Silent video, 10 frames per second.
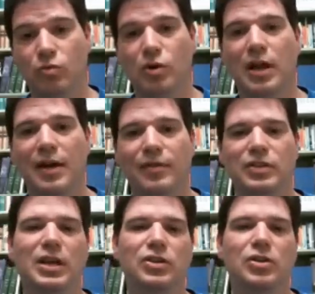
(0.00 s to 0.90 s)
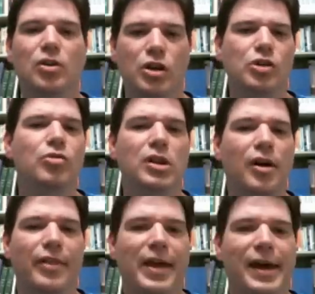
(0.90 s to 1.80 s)
We'll have a section or a unit
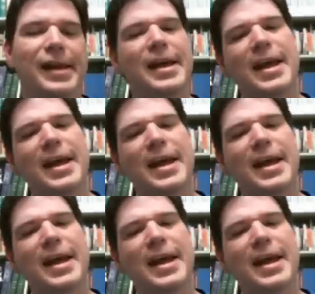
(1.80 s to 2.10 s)
on that.